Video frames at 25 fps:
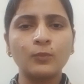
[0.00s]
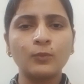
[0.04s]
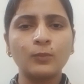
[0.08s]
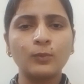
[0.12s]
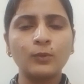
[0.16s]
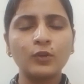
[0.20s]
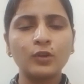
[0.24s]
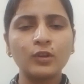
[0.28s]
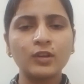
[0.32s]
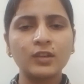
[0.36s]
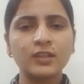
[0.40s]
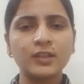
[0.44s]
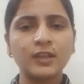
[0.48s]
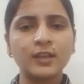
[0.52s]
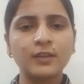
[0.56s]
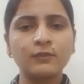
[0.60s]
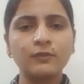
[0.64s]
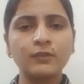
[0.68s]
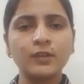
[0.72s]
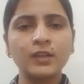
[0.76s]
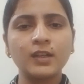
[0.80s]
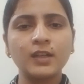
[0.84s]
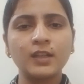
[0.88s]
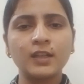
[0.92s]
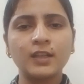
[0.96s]
more than
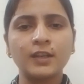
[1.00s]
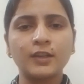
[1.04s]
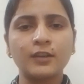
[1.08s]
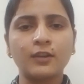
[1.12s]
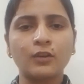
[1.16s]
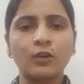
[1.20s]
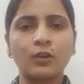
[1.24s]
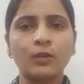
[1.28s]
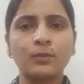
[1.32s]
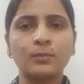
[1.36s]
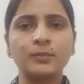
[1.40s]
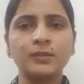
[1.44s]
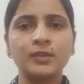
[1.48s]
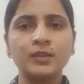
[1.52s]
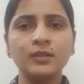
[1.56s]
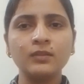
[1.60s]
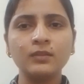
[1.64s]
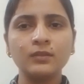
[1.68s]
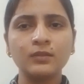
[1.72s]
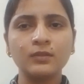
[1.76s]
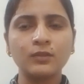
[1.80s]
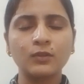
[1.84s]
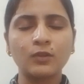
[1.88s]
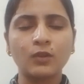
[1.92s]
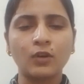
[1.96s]
one layer of the
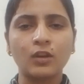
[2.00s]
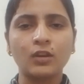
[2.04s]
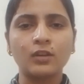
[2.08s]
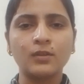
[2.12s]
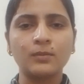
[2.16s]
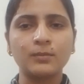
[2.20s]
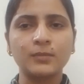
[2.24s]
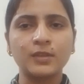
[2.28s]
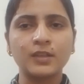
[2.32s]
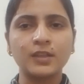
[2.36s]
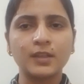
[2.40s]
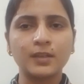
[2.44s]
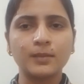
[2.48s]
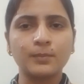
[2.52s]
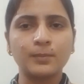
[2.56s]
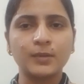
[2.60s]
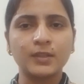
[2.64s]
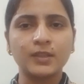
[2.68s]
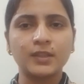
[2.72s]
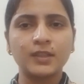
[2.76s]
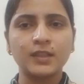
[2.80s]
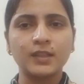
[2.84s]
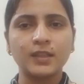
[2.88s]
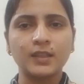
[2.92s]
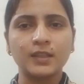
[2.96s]
columnar
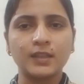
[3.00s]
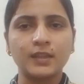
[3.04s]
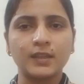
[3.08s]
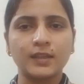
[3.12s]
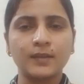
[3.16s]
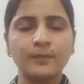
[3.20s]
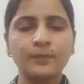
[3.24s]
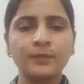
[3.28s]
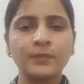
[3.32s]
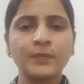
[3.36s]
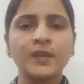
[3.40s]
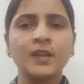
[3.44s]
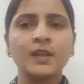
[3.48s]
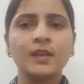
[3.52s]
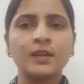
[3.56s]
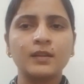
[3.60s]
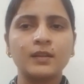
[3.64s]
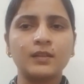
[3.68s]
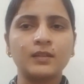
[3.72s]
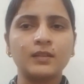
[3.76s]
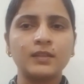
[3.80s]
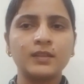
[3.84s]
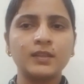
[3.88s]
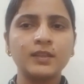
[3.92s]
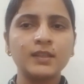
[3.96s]
epithelium,
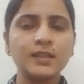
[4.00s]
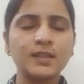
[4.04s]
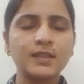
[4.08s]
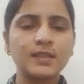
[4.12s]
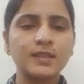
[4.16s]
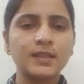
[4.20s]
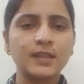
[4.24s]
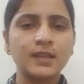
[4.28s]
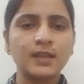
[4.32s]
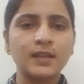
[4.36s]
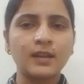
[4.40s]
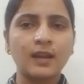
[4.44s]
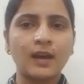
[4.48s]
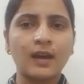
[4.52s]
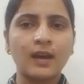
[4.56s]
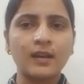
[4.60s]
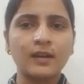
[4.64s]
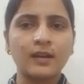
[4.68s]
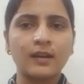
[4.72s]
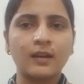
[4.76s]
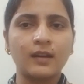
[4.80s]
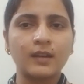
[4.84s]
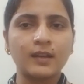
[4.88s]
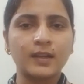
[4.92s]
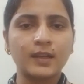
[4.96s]
and these cells are
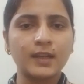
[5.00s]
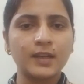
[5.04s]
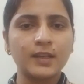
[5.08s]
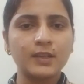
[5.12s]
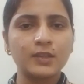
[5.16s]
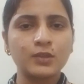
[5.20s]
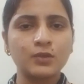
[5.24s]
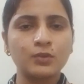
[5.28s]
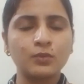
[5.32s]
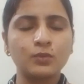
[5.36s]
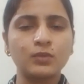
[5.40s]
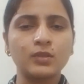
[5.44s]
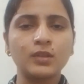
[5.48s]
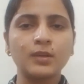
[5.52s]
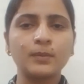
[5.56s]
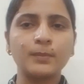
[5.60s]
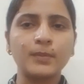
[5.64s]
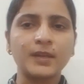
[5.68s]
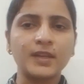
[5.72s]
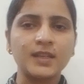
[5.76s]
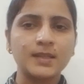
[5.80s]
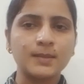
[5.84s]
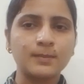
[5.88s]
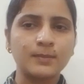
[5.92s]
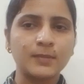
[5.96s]
attached to the
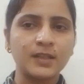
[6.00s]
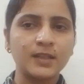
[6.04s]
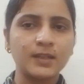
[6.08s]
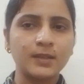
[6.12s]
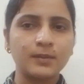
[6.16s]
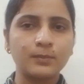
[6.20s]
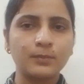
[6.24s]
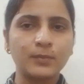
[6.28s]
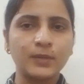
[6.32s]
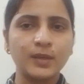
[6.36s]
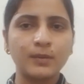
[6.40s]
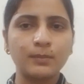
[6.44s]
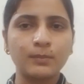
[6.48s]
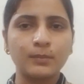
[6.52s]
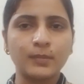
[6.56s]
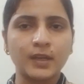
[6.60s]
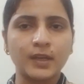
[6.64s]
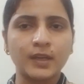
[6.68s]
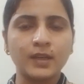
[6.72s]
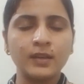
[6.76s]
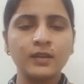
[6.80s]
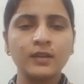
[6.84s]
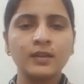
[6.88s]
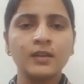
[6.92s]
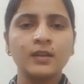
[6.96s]
basement
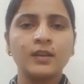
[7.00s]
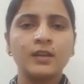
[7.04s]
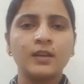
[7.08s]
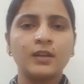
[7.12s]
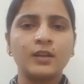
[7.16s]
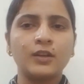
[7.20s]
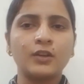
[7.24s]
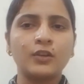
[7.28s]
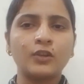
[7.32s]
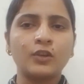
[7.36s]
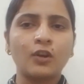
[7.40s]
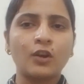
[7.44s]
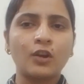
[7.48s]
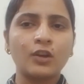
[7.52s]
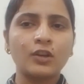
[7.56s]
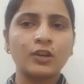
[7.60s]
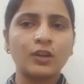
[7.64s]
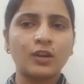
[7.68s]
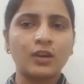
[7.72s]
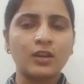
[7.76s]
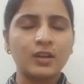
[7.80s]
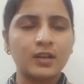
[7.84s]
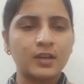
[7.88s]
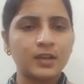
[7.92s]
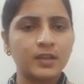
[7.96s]
membrane. Not
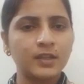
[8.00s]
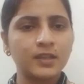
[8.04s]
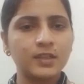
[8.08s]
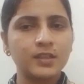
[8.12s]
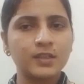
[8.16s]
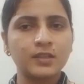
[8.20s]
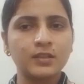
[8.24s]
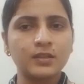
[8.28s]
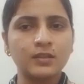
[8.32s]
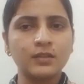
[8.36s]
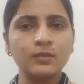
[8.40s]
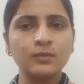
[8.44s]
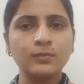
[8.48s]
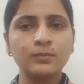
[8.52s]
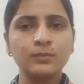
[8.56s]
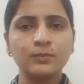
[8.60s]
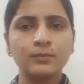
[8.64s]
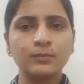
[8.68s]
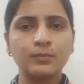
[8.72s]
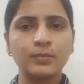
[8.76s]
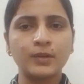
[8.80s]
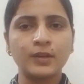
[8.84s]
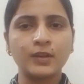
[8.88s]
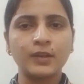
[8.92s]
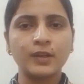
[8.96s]
all reach the
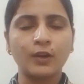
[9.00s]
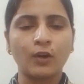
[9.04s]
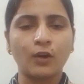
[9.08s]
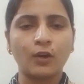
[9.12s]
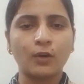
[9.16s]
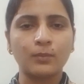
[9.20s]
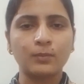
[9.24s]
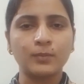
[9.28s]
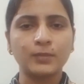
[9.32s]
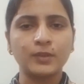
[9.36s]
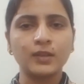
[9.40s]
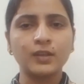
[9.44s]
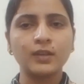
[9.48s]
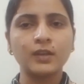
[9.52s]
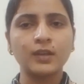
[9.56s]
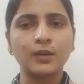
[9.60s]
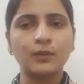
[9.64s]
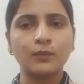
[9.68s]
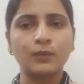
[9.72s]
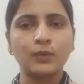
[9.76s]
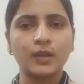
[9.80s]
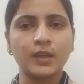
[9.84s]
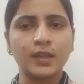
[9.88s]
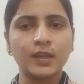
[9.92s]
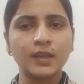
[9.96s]
free of the
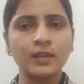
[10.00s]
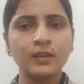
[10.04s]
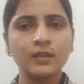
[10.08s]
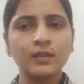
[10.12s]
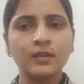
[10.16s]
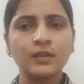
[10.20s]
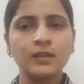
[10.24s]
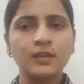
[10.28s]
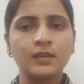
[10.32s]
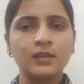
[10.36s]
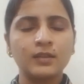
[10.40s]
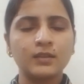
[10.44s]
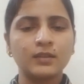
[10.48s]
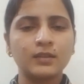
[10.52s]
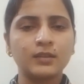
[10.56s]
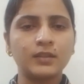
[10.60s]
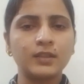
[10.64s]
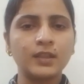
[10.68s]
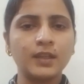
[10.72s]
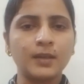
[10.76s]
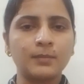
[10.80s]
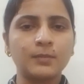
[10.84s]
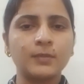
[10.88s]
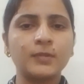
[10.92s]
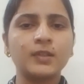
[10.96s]
covering
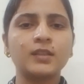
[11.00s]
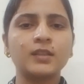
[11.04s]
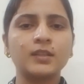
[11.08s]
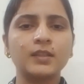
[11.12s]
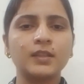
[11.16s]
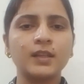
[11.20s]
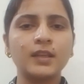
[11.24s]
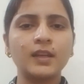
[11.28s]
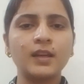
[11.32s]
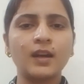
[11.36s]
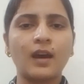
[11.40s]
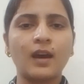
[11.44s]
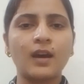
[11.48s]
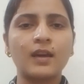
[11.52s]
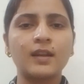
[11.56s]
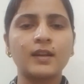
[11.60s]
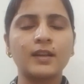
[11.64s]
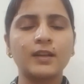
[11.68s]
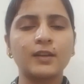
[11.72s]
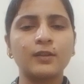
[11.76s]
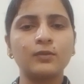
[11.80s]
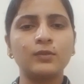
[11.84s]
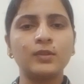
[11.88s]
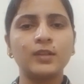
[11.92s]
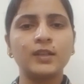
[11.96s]
depth. They are
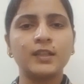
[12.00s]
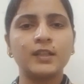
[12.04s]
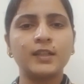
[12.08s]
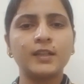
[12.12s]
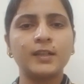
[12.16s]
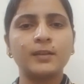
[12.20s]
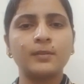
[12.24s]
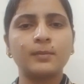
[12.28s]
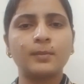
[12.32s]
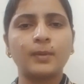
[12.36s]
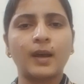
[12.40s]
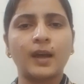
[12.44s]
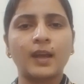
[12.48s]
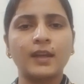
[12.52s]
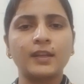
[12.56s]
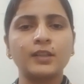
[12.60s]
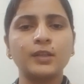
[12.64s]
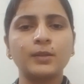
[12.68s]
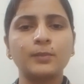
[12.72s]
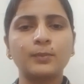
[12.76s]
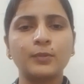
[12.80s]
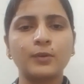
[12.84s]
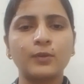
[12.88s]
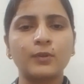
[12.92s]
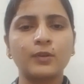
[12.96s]
regulated by
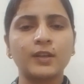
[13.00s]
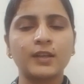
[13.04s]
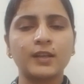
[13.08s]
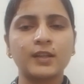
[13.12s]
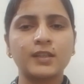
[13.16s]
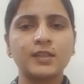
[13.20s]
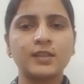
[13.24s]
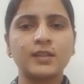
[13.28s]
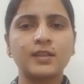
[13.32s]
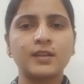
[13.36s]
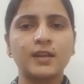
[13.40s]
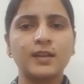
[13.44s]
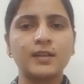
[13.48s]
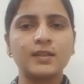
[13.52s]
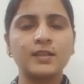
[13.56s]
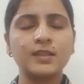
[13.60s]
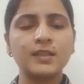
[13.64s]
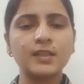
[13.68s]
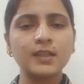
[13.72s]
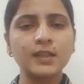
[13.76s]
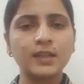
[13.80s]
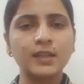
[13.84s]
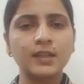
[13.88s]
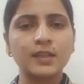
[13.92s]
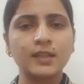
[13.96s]
the protection and
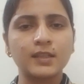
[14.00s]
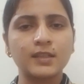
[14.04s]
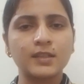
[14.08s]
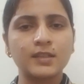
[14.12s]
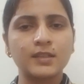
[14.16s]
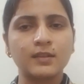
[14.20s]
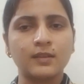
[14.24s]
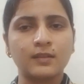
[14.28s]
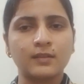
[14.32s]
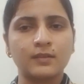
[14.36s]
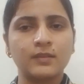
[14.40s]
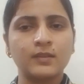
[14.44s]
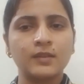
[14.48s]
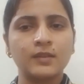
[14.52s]
secretion.